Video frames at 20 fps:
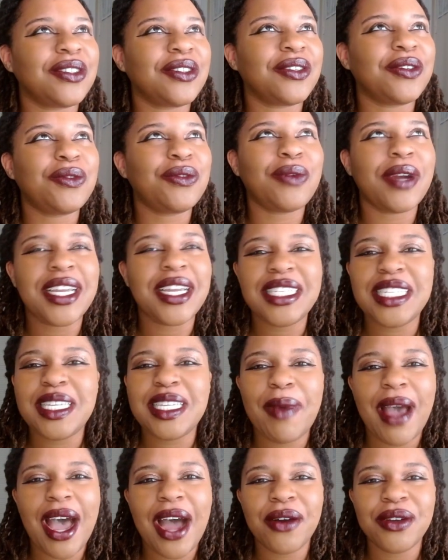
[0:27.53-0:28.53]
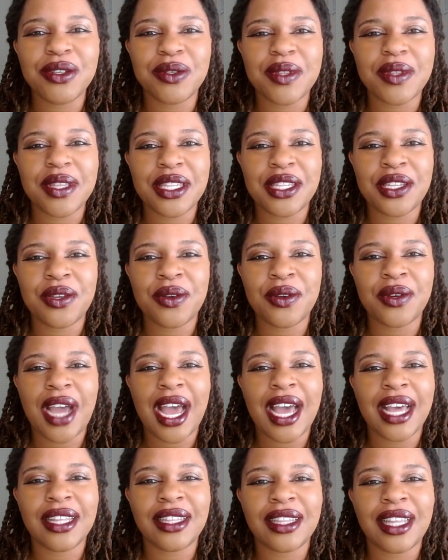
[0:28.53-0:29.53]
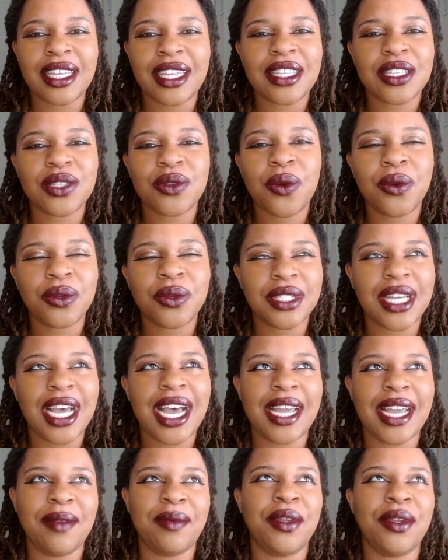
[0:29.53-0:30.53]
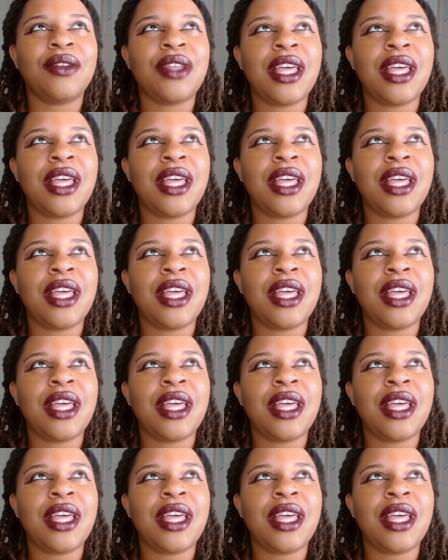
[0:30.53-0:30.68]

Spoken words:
crazy powers within you at this whole time?